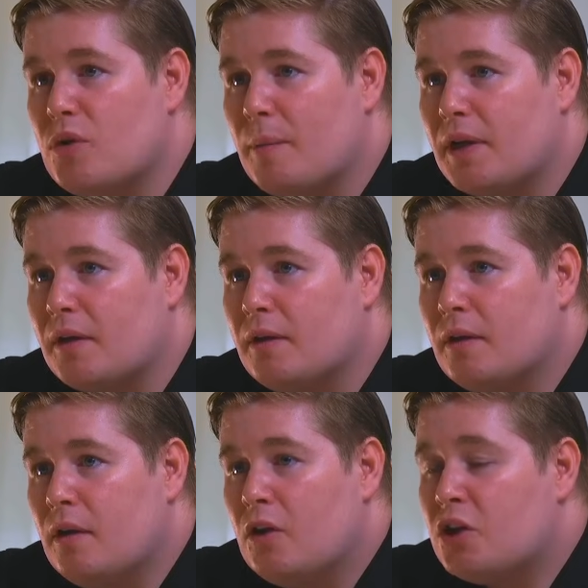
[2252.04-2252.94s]
mood I'm in.
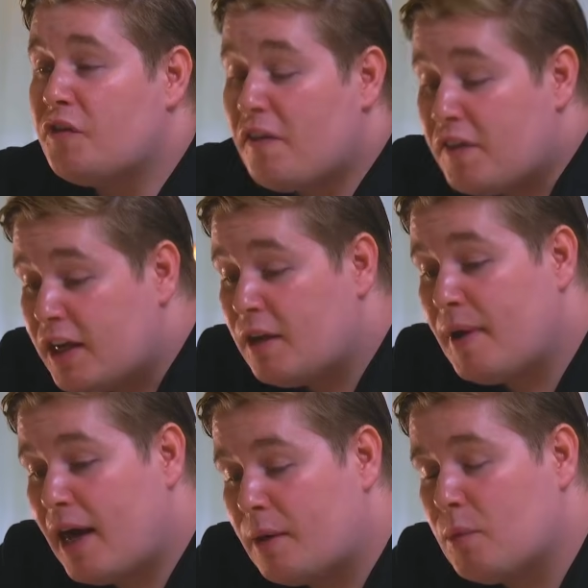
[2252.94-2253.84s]
Because if I've eaten a
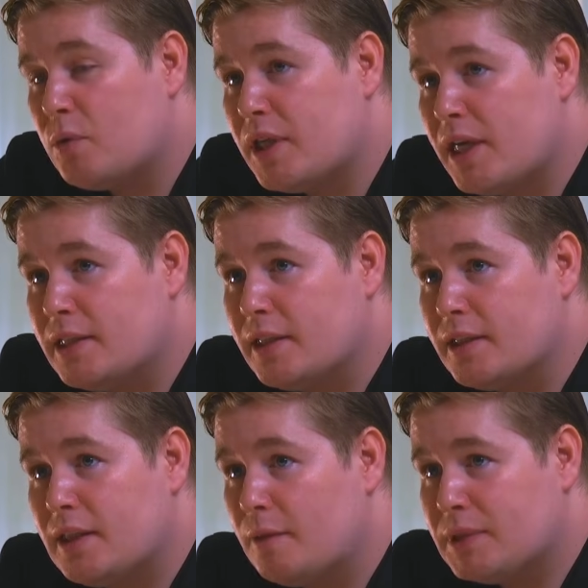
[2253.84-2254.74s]
bag of
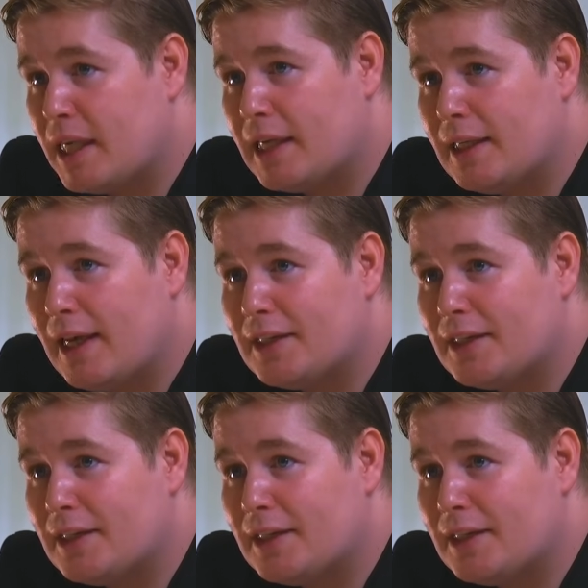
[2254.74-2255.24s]
Maltesers, I'm saying